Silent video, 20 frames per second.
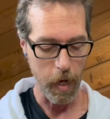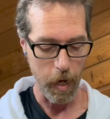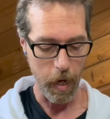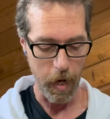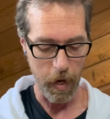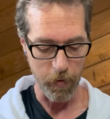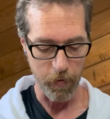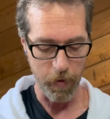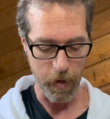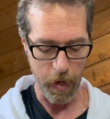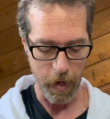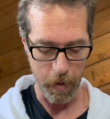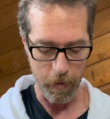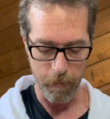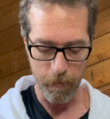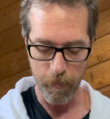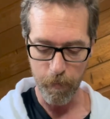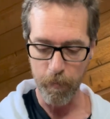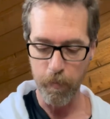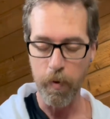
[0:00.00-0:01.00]
And
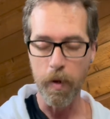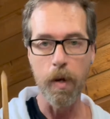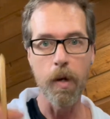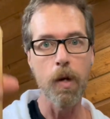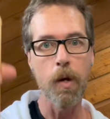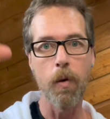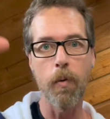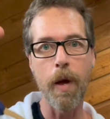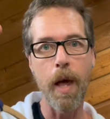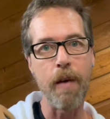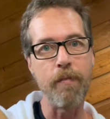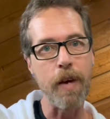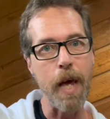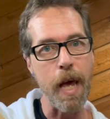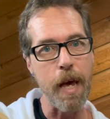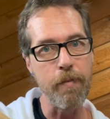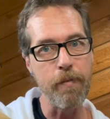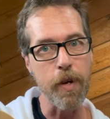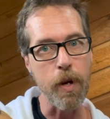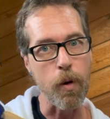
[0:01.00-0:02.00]
then we have a
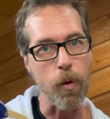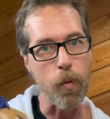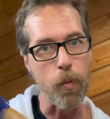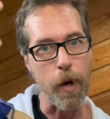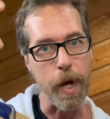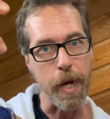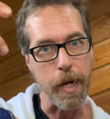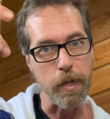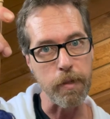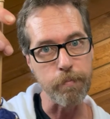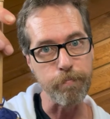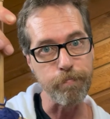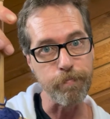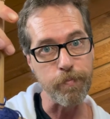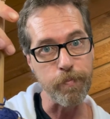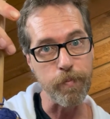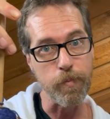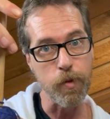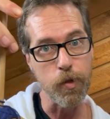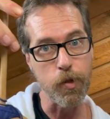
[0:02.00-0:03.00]
heavier weight
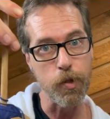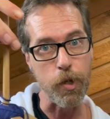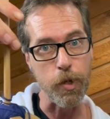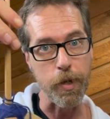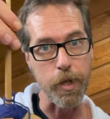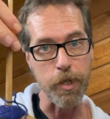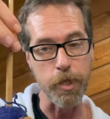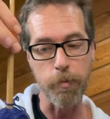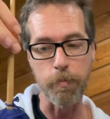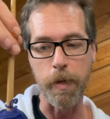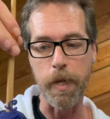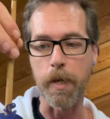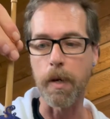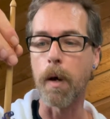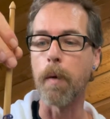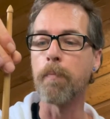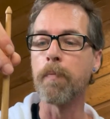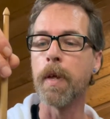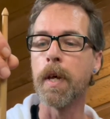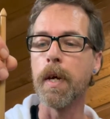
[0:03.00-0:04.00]
Turkish spindle.
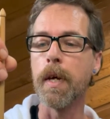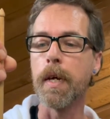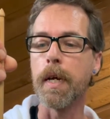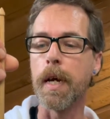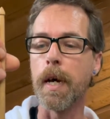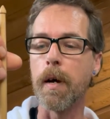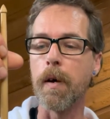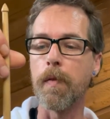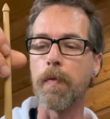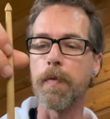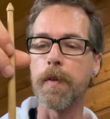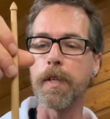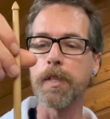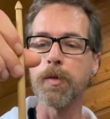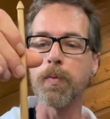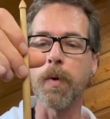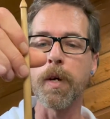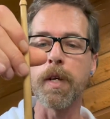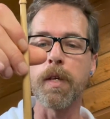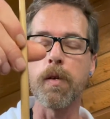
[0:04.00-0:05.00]
Now this
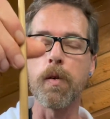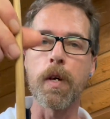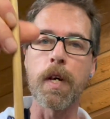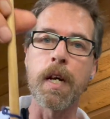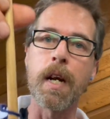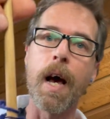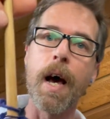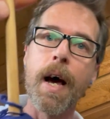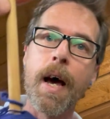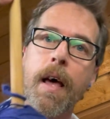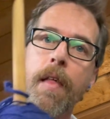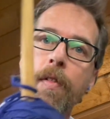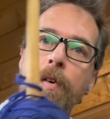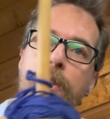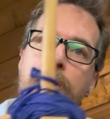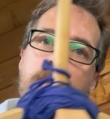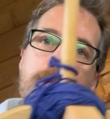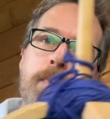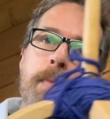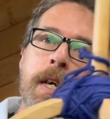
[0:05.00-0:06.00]
one you can either
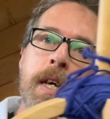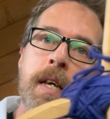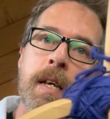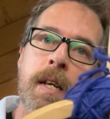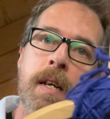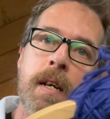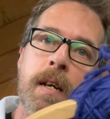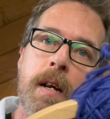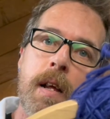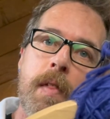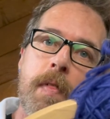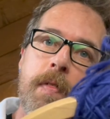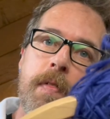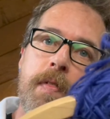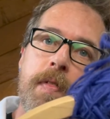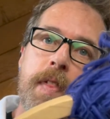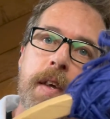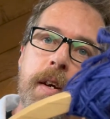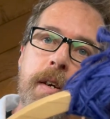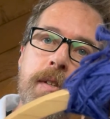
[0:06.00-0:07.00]
spin
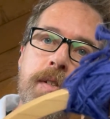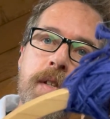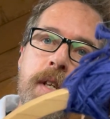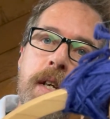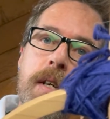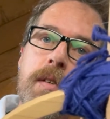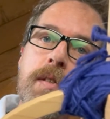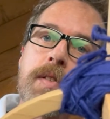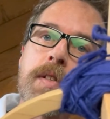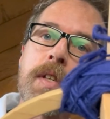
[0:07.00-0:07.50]
thicker singles